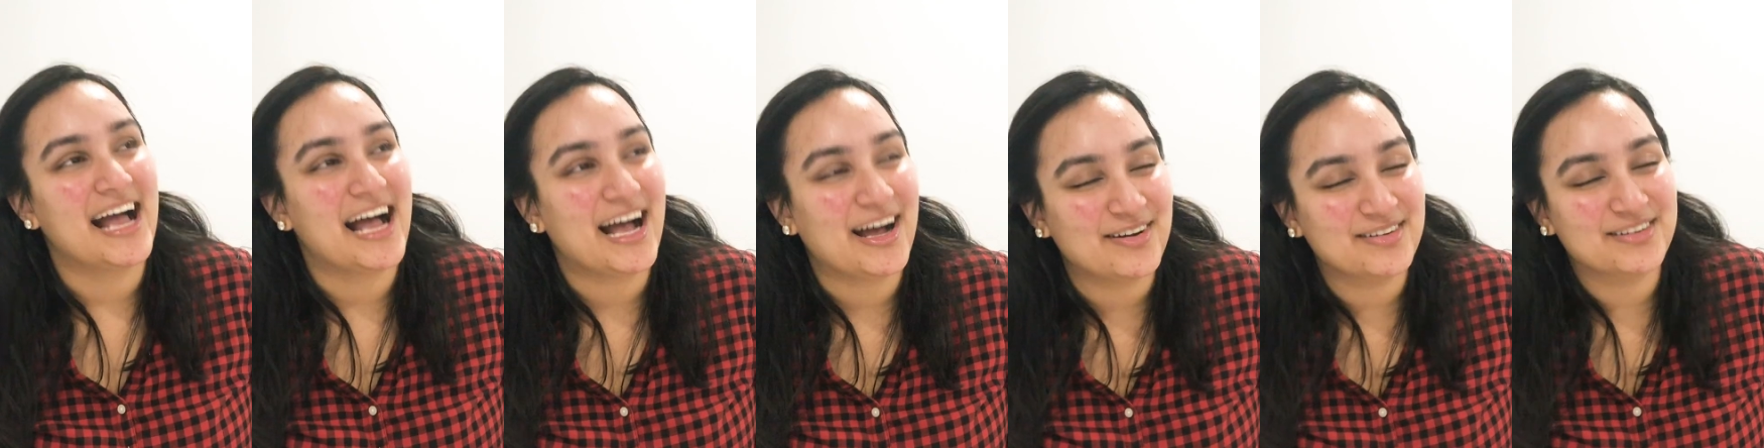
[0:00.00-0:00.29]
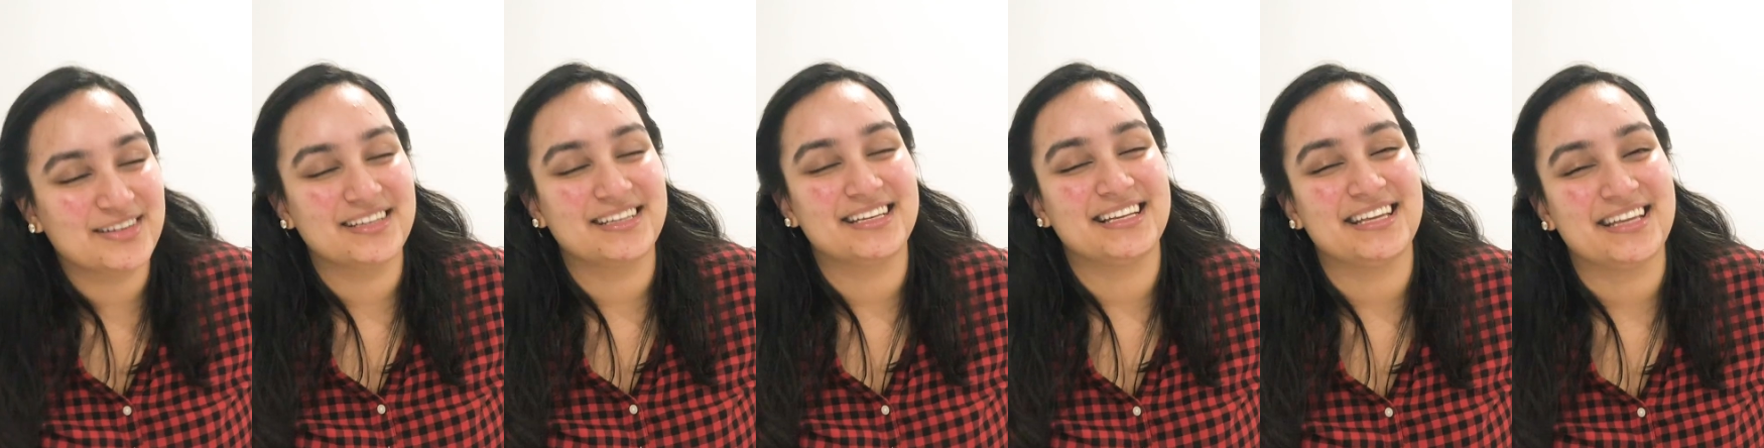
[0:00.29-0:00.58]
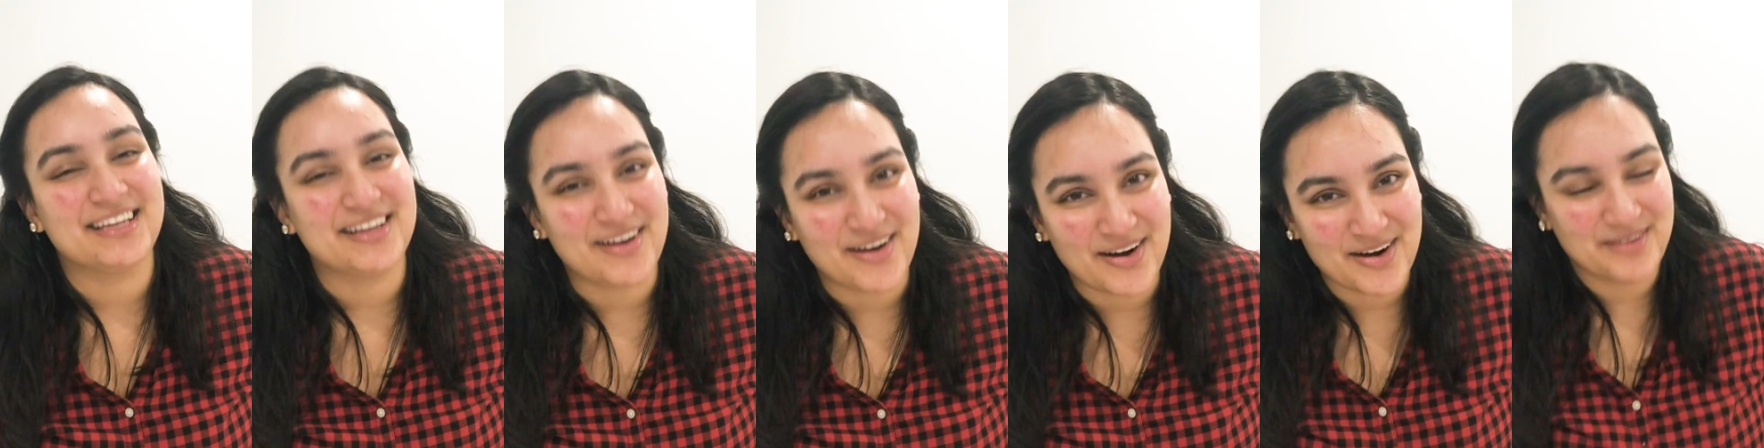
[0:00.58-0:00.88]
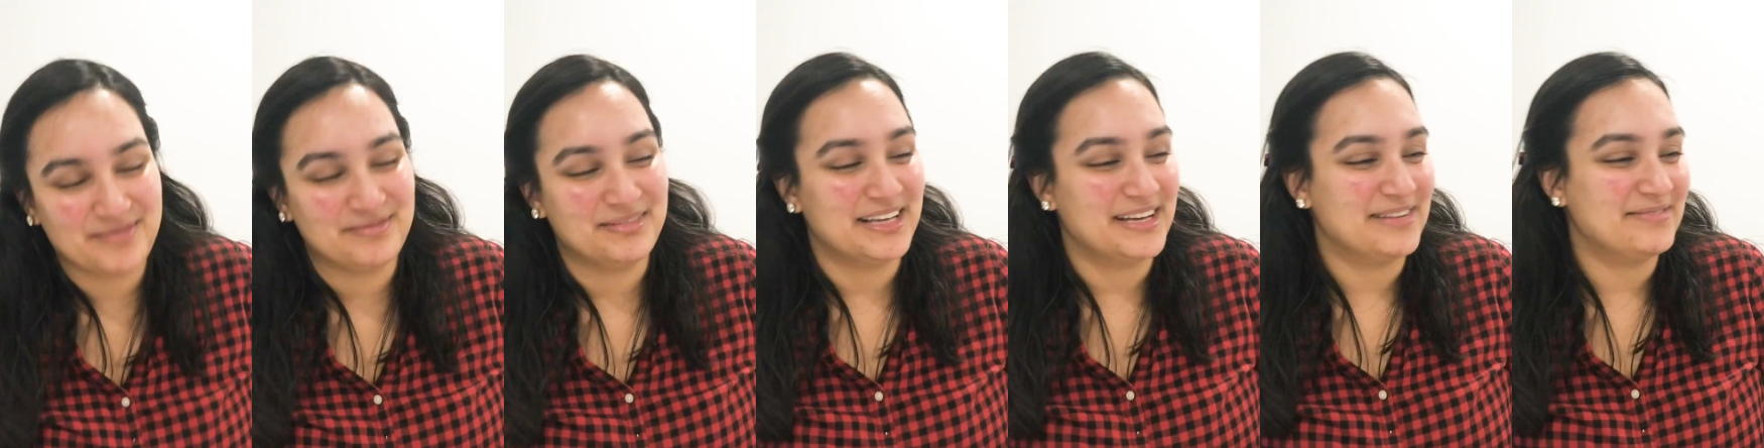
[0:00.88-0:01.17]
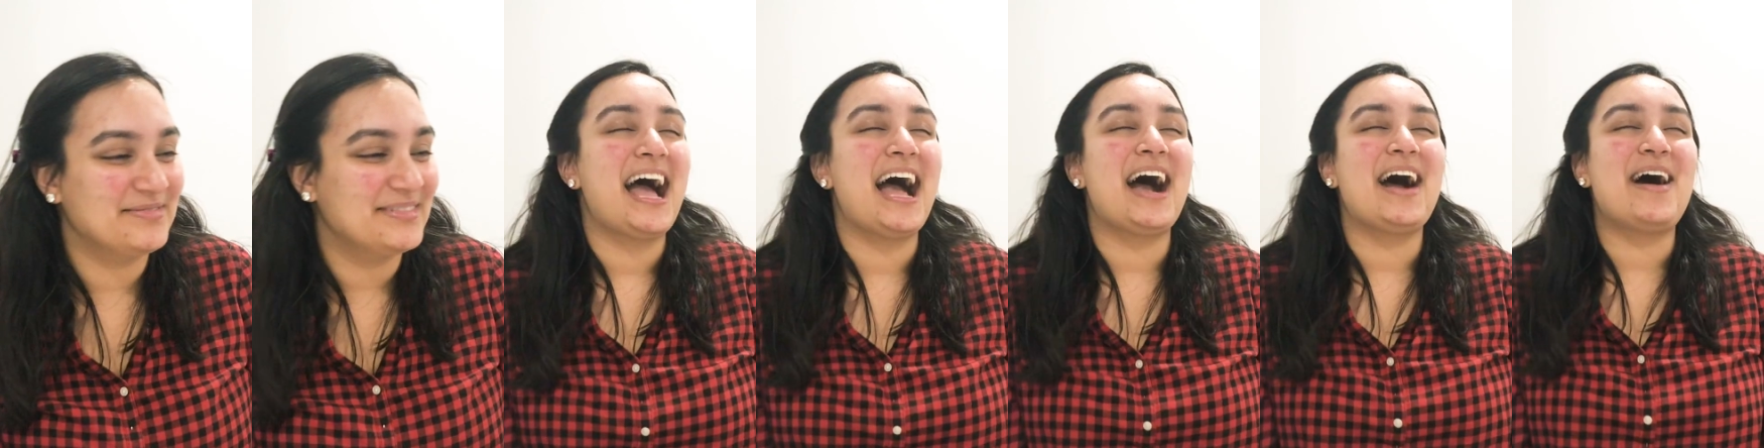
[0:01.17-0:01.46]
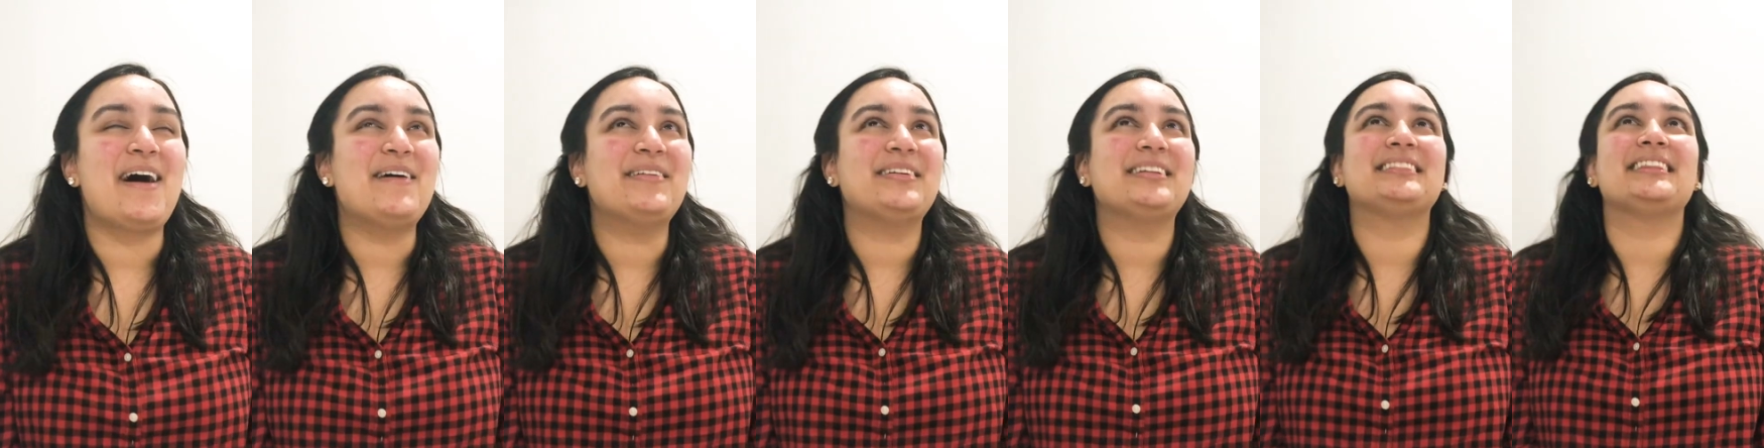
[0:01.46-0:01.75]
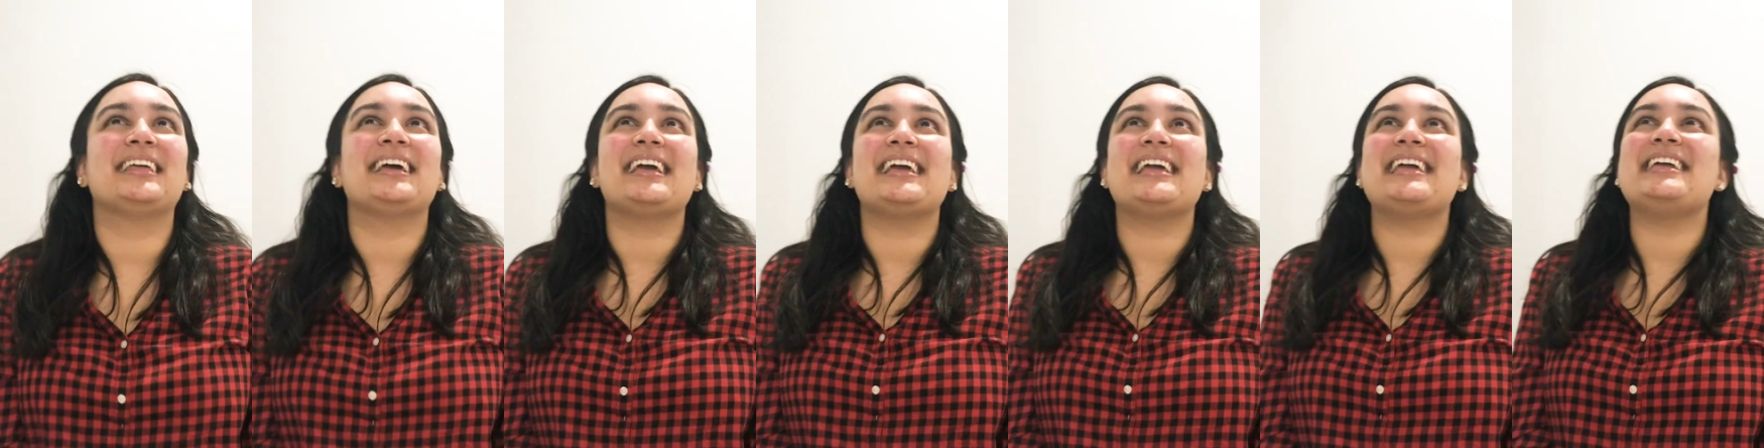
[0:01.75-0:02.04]
How could he harm them? How did
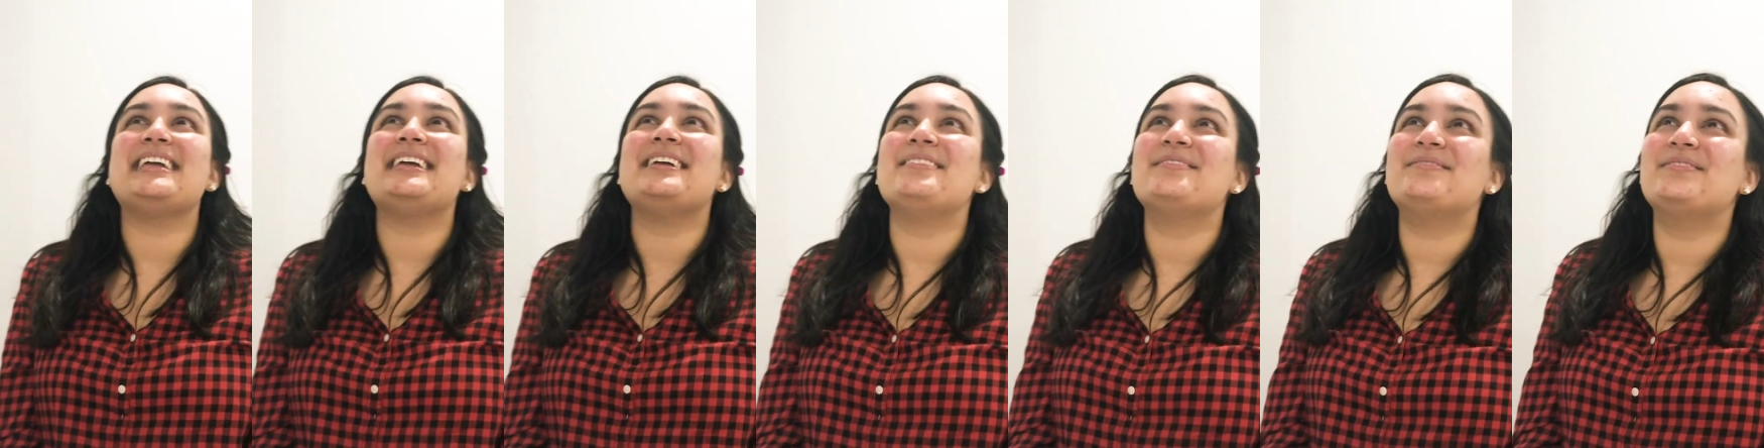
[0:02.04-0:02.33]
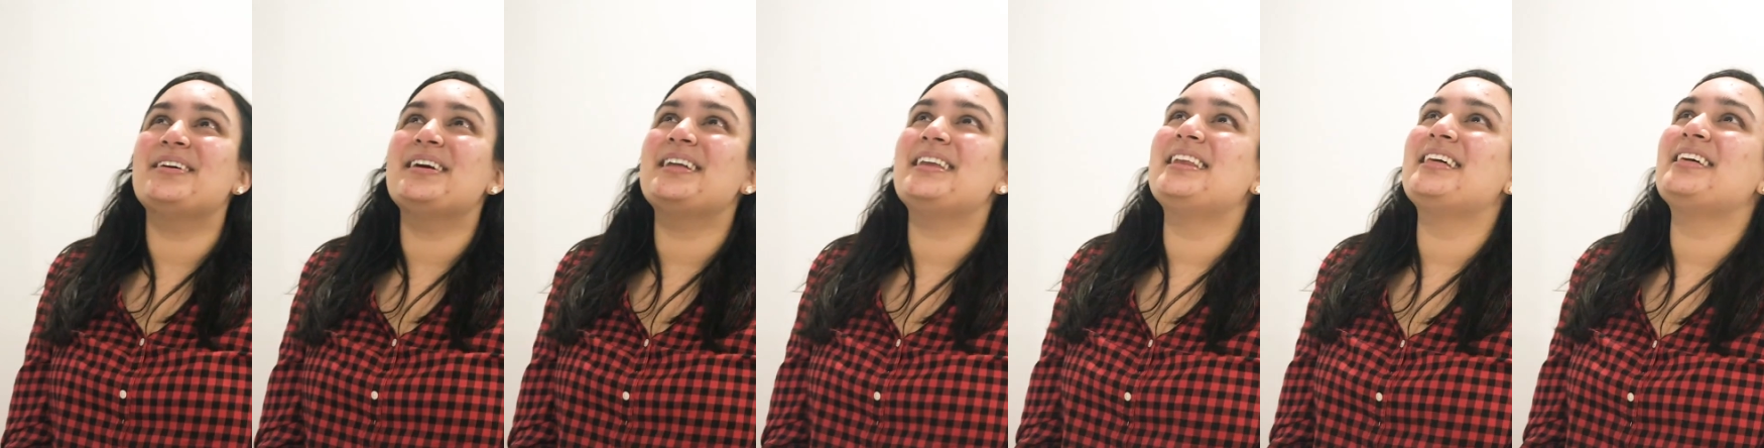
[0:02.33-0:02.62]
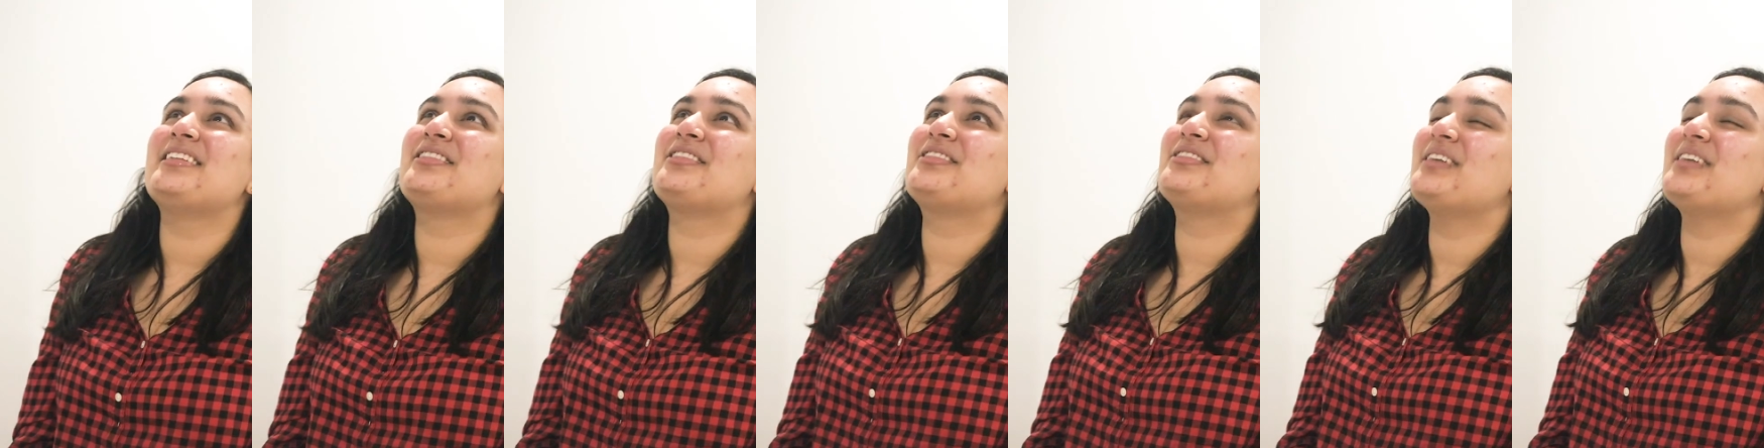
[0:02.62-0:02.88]
they even